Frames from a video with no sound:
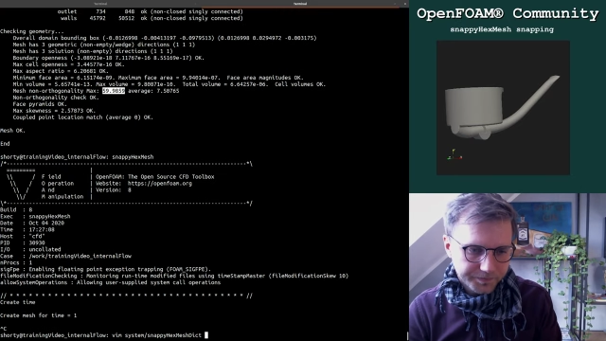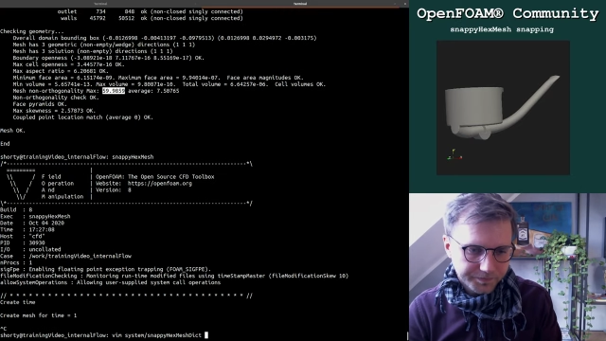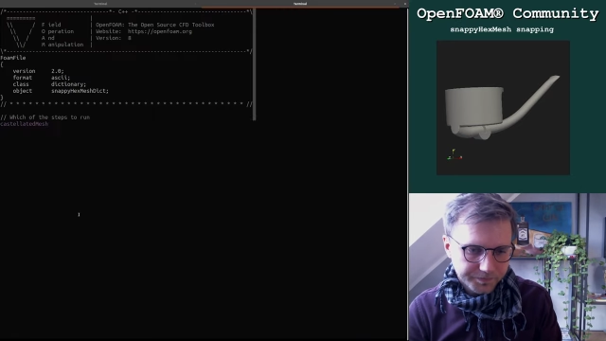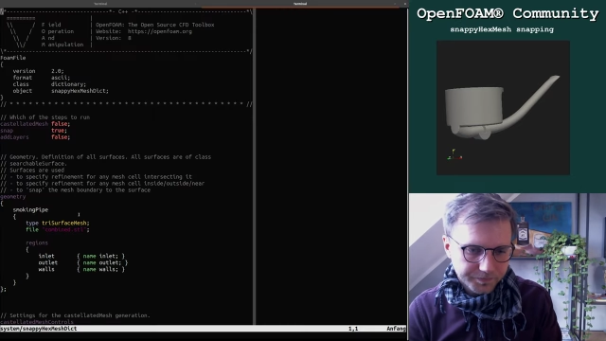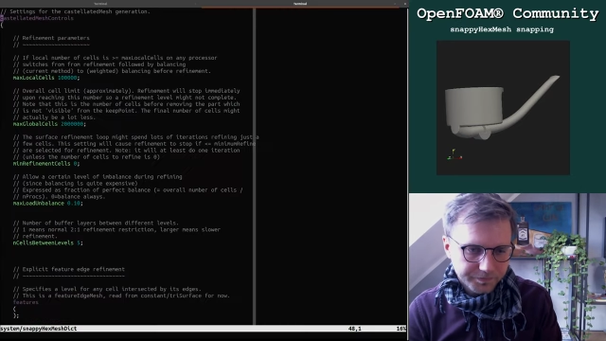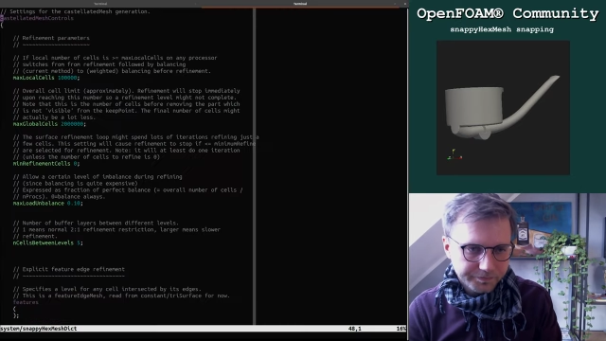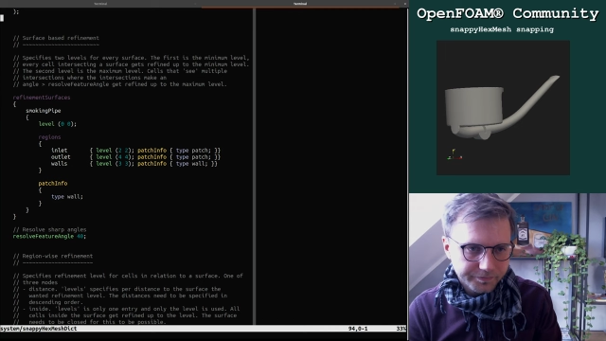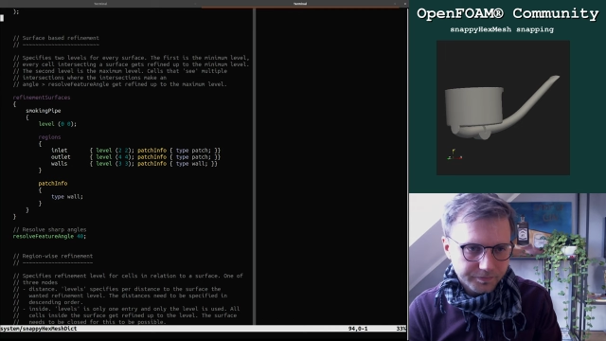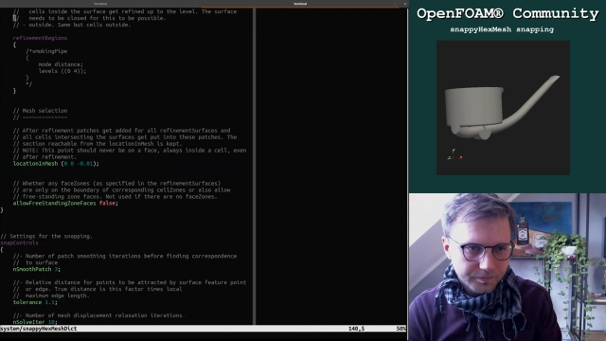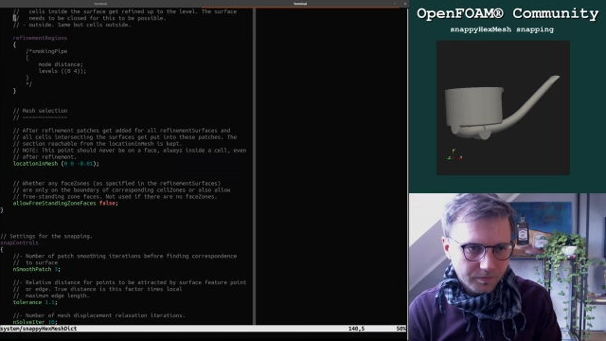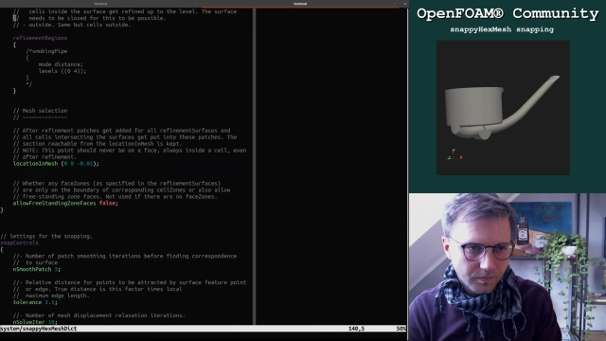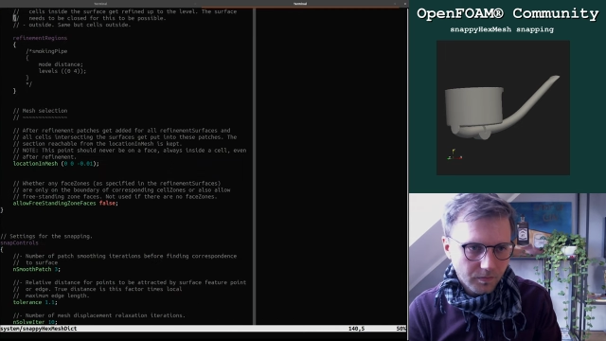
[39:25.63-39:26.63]

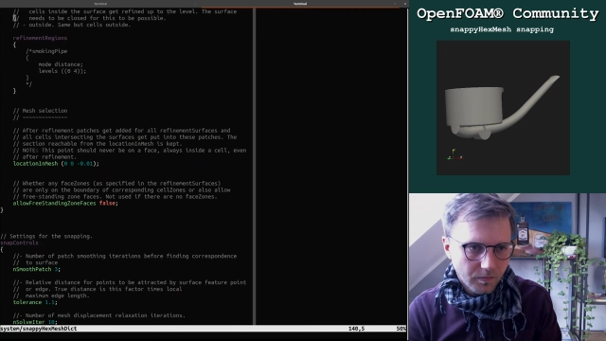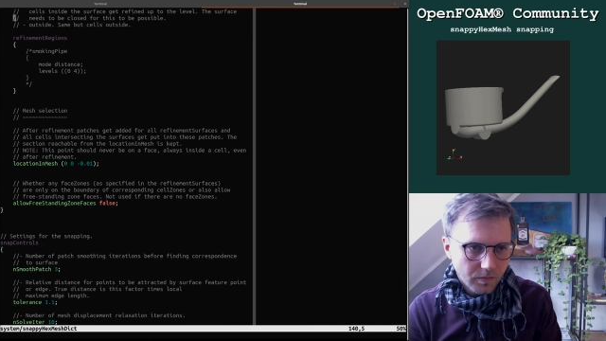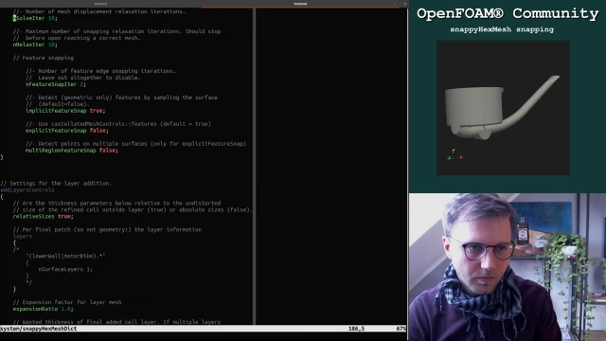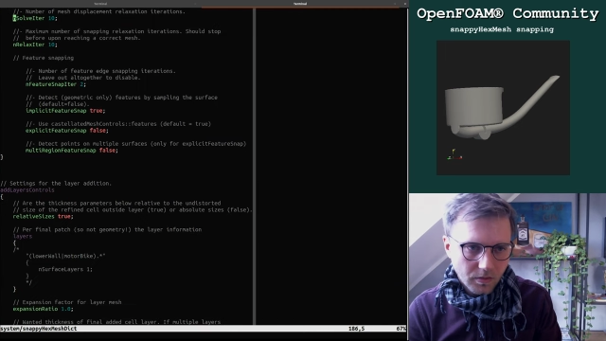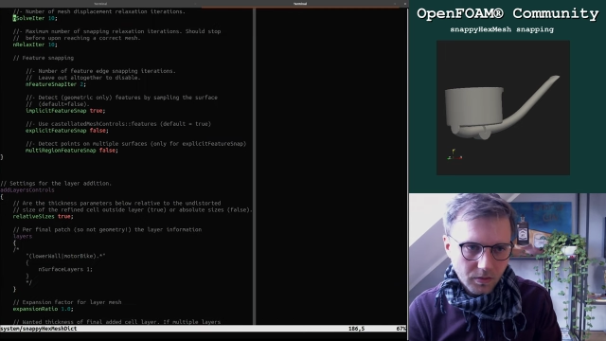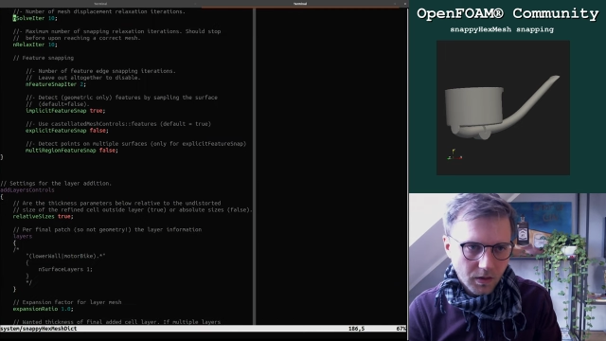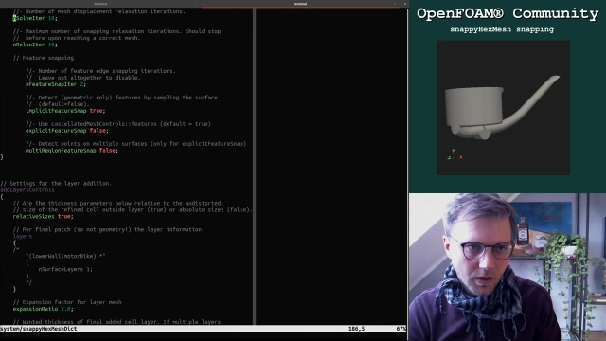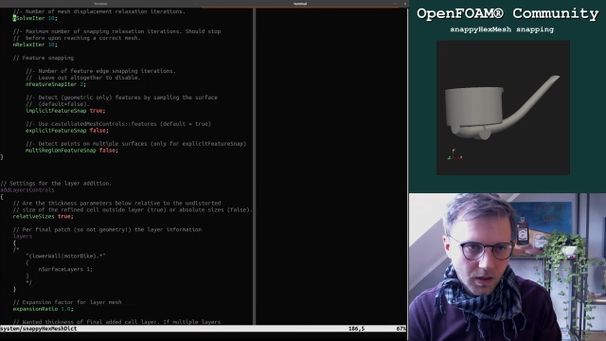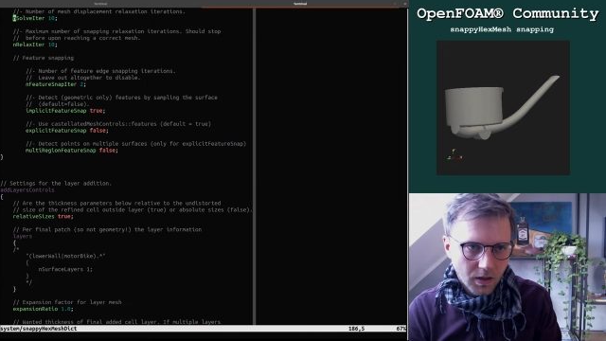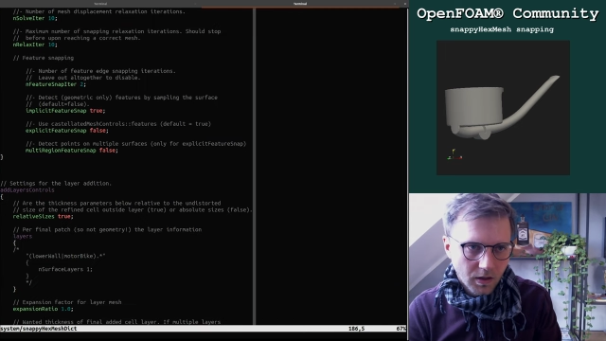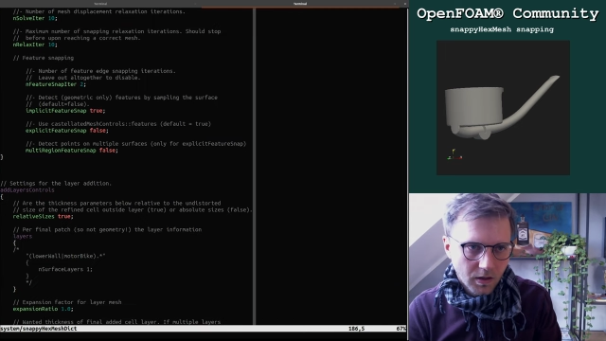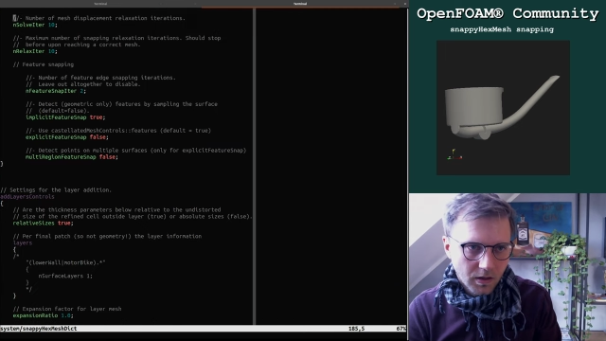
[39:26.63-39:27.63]

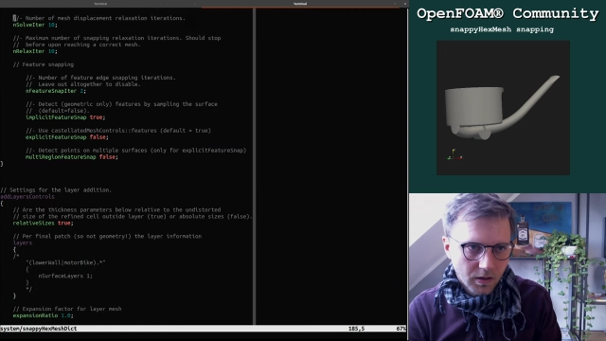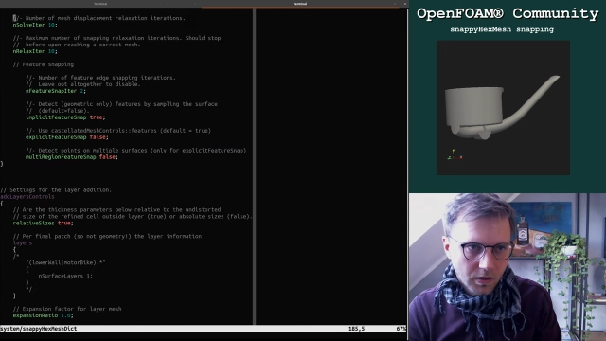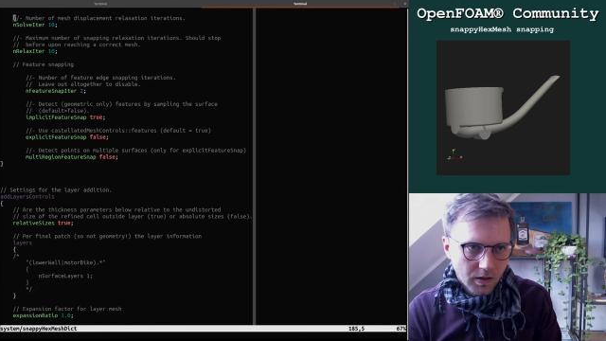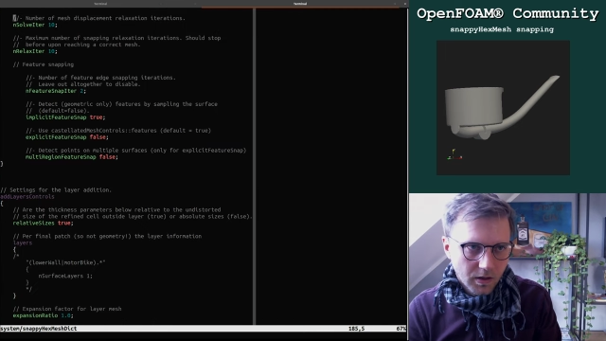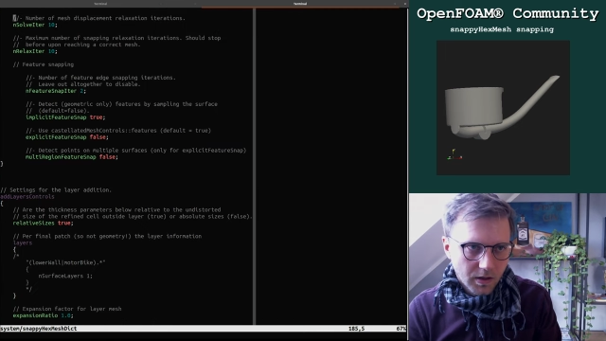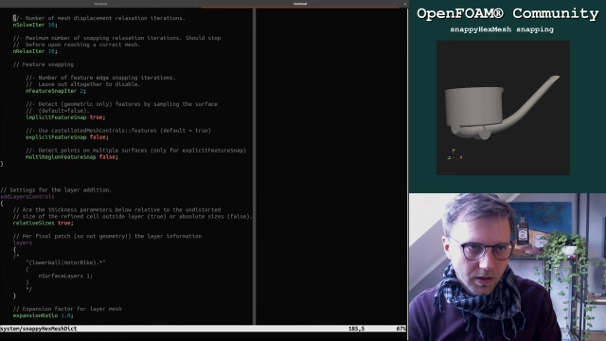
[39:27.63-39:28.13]
Nobody speaks.